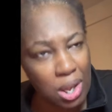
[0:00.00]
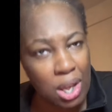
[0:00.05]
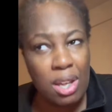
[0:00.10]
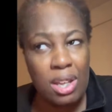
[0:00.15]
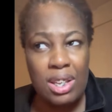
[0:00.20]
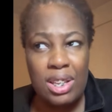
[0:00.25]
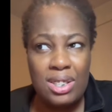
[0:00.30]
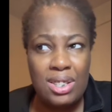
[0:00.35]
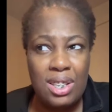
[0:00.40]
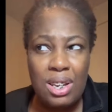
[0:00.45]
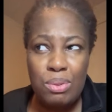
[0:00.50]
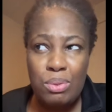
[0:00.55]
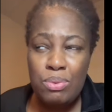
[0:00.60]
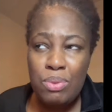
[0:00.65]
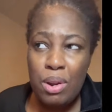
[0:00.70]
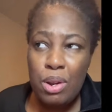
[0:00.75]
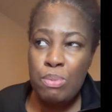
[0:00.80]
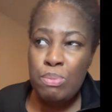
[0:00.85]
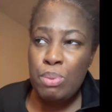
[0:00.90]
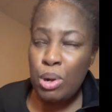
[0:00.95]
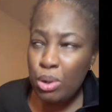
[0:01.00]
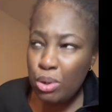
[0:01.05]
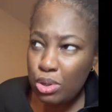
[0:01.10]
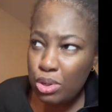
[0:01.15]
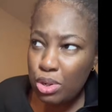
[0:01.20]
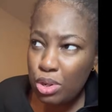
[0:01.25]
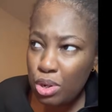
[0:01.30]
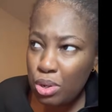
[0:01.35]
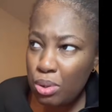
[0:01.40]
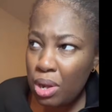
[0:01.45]
He said it was very
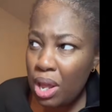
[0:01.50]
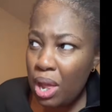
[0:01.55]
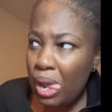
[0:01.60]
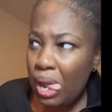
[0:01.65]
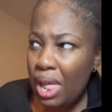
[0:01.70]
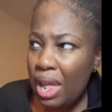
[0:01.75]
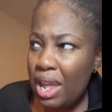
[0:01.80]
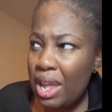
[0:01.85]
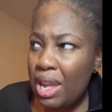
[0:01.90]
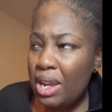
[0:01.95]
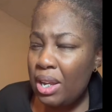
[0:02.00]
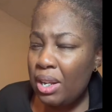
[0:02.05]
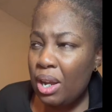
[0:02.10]
personal, and